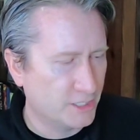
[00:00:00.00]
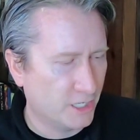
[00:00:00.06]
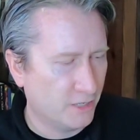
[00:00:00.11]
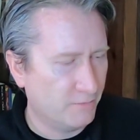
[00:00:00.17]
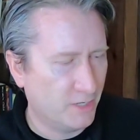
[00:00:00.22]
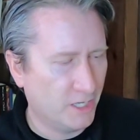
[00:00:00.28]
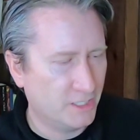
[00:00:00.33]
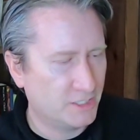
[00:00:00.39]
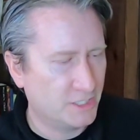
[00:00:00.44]
I
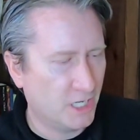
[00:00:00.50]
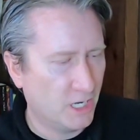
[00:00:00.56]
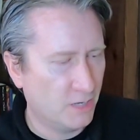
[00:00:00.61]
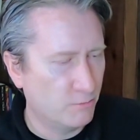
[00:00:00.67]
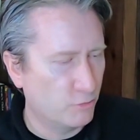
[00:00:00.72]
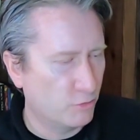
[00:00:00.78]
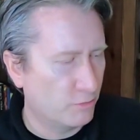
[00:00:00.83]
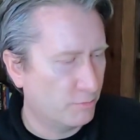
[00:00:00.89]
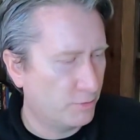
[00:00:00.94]
have not
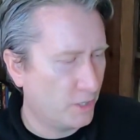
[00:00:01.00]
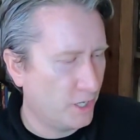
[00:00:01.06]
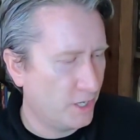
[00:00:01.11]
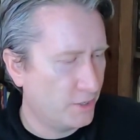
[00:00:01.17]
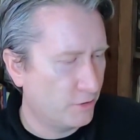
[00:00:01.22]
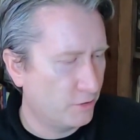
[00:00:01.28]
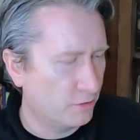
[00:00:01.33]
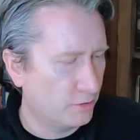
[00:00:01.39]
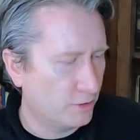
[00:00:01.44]
time to reply
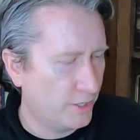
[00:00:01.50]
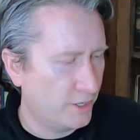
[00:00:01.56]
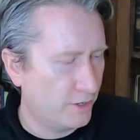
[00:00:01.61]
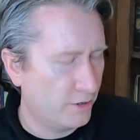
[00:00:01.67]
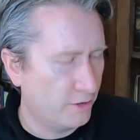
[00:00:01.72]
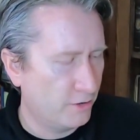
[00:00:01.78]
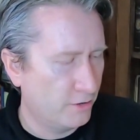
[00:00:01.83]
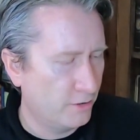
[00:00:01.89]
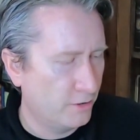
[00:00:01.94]
to your
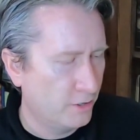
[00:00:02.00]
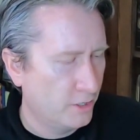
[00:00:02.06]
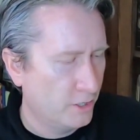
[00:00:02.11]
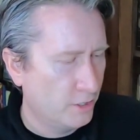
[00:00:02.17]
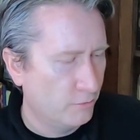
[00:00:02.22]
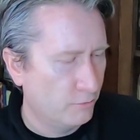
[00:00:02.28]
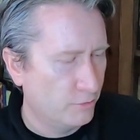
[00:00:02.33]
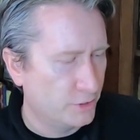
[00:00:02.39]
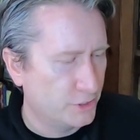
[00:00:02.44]
letter,
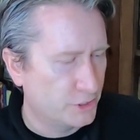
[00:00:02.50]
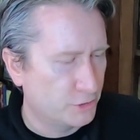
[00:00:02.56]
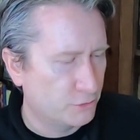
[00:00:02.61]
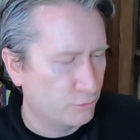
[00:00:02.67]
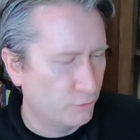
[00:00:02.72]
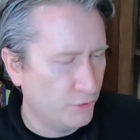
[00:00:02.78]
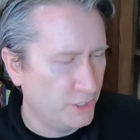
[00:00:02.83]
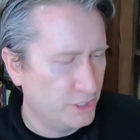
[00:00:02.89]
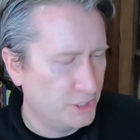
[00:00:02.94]
which
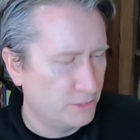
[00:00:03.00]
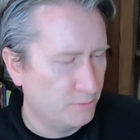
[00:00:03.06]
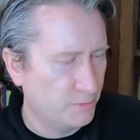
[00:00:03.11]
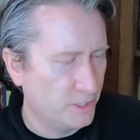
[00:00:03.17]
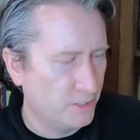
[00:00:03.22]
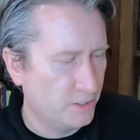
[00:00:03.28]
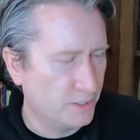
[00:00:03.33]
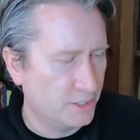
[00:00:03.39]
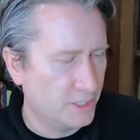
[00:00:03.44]
reached
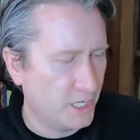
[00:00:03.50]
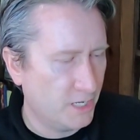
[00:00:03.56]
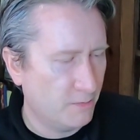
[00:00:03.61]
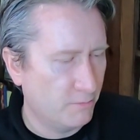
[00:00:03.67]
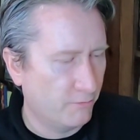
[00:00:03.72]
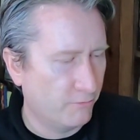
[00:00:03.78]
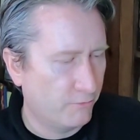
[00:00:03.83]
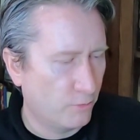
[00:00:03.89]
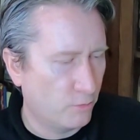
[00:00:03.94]
me the day
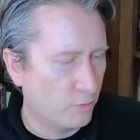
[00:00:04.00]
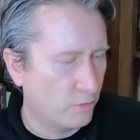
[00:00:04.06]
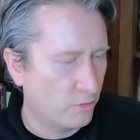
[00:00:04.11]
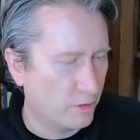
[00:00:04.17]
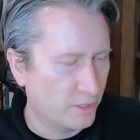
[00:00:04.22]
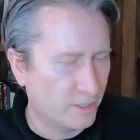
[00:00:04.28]
before,